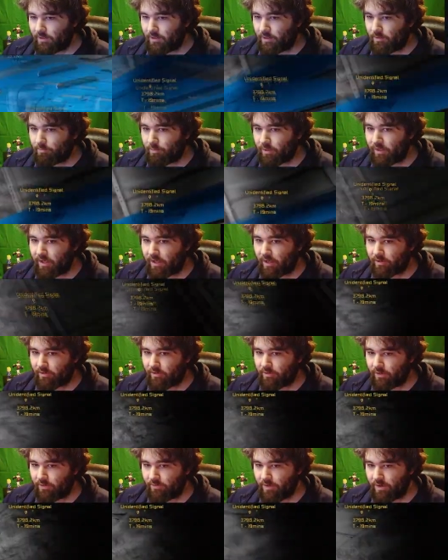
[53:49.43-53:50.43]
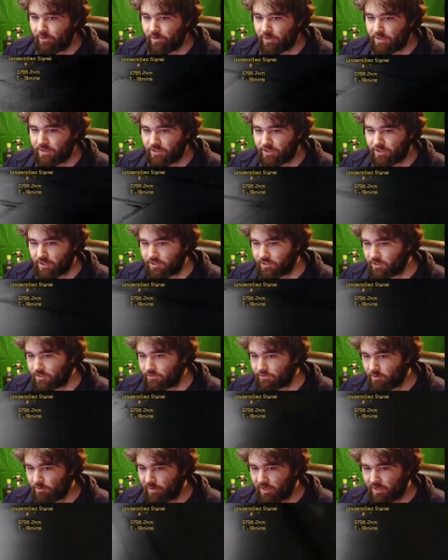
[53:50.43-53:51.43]
But yeah, if you have any suggestions for
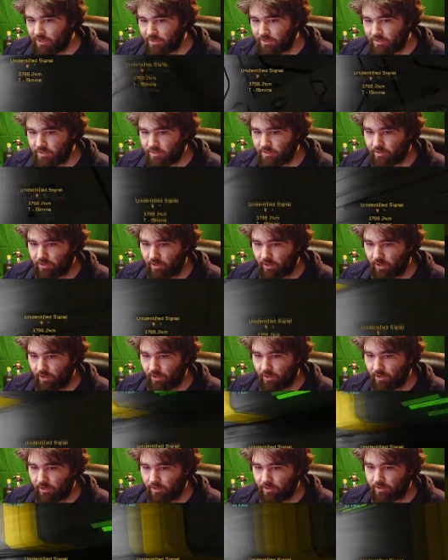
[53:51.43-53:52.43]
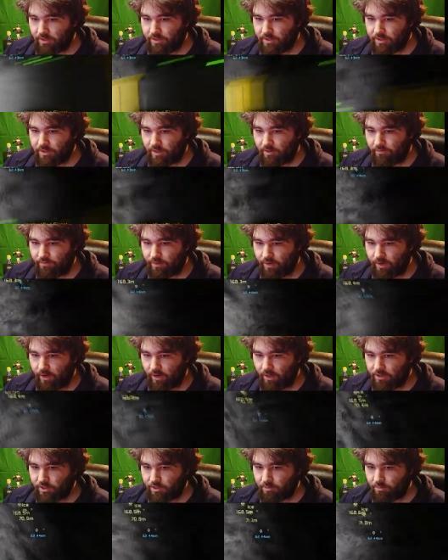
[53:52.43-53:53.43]
the base, stuff that I
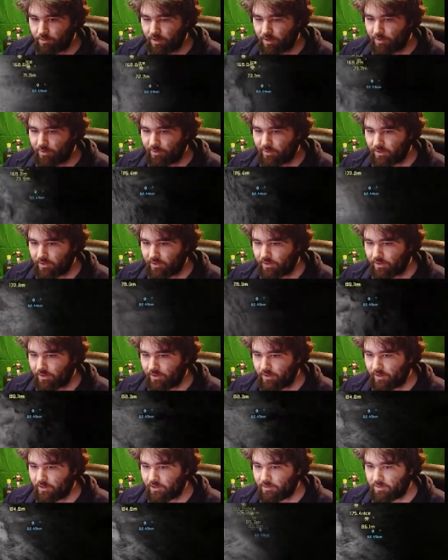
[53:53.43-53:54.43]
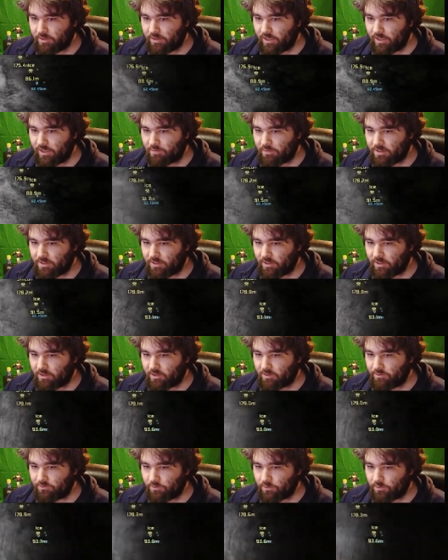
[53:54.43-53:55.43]
should probably put in there to protect
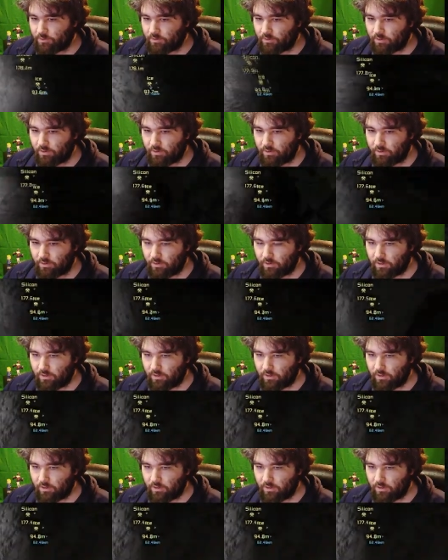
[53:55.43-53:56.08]
myself, or